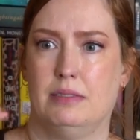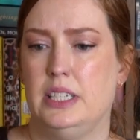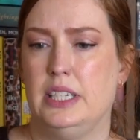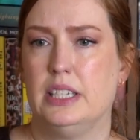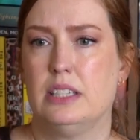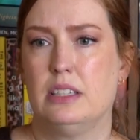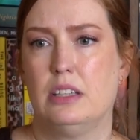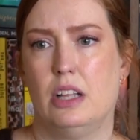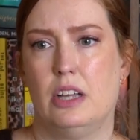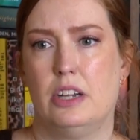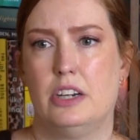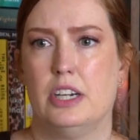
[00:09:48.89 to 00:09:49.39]

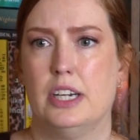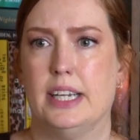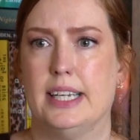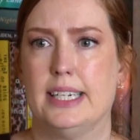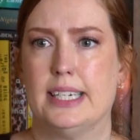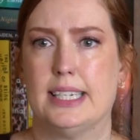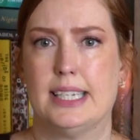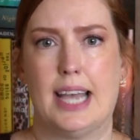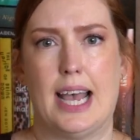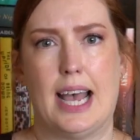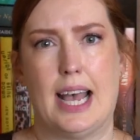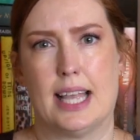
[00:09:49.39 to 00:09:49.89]
decluttering
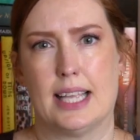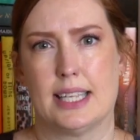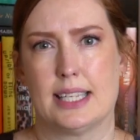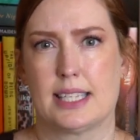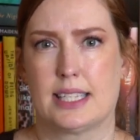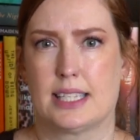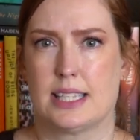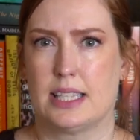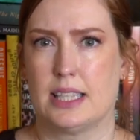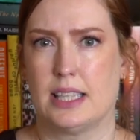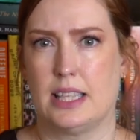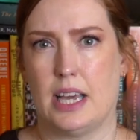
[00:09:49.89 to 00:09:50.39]

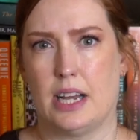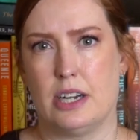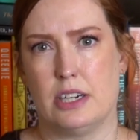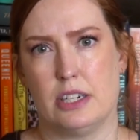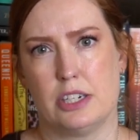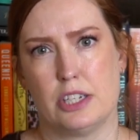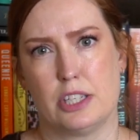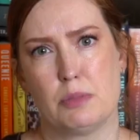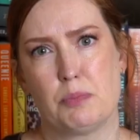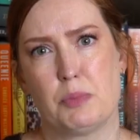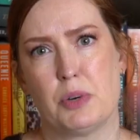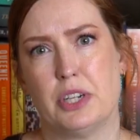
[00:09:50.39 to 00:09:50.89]
tasks that are
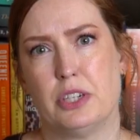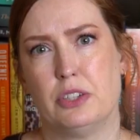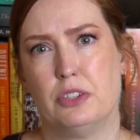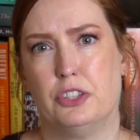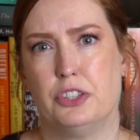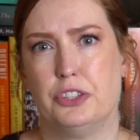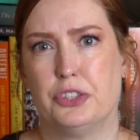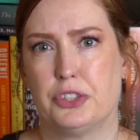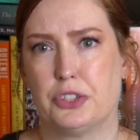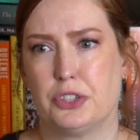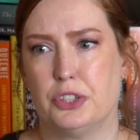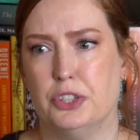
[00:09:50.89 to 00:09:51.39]

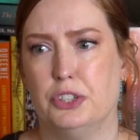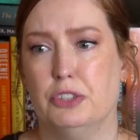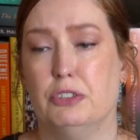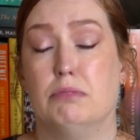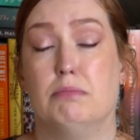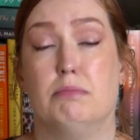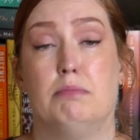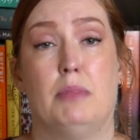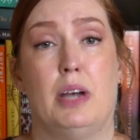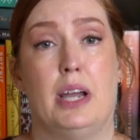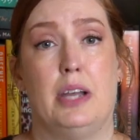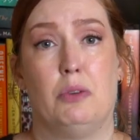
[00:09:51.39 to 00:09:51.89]
sprinkled
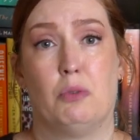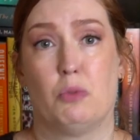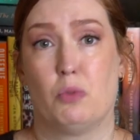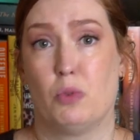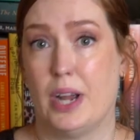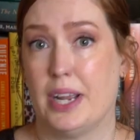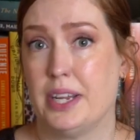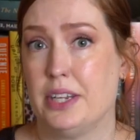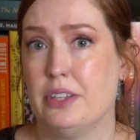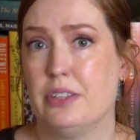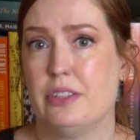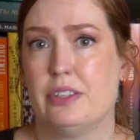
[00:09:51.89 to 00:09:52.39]
through my
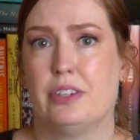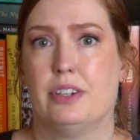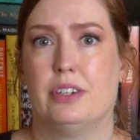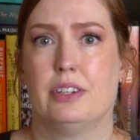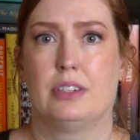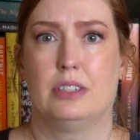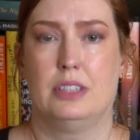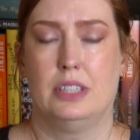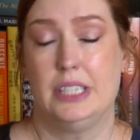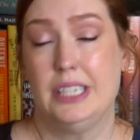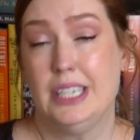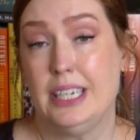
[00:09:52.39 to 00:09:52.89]
regular
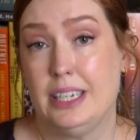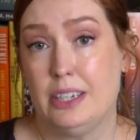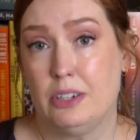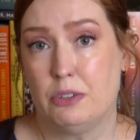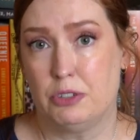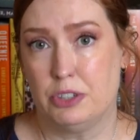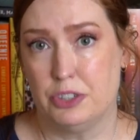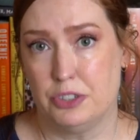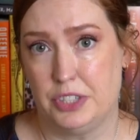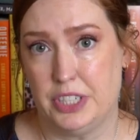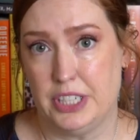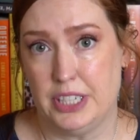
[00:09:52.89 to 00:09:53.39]
cleaning
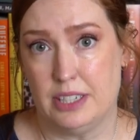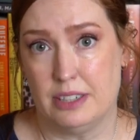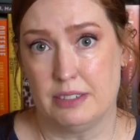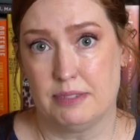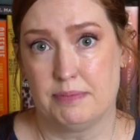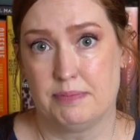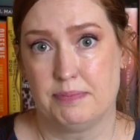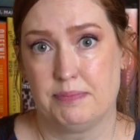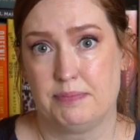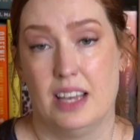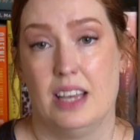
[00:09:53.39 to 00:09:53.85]
routine.